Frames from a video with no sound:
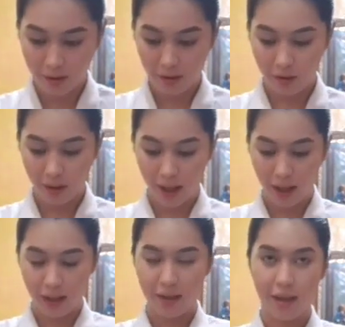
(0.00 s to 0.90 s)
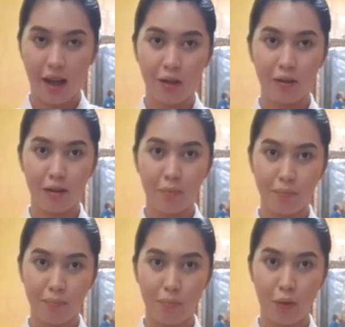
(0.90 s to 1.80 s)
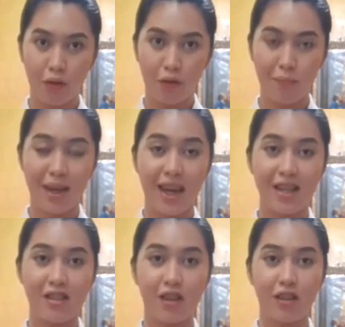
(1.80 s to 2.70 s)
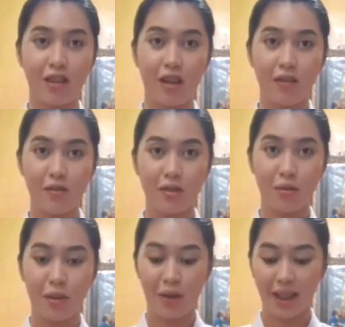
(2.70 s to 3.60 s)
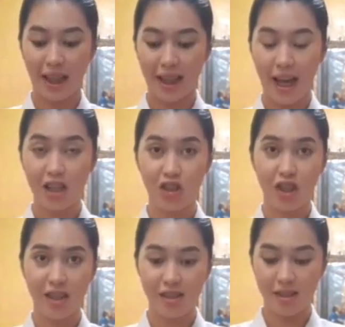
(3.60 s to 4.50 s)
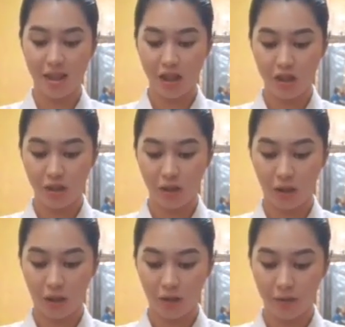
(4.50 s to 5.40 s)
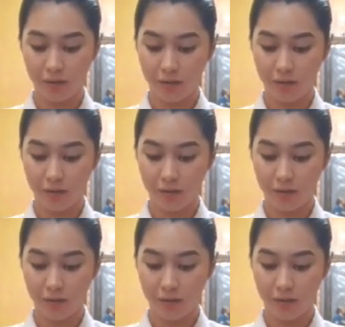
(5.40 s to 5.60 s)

Okay, now that both of my hands are gloved, so now I can adjust each glove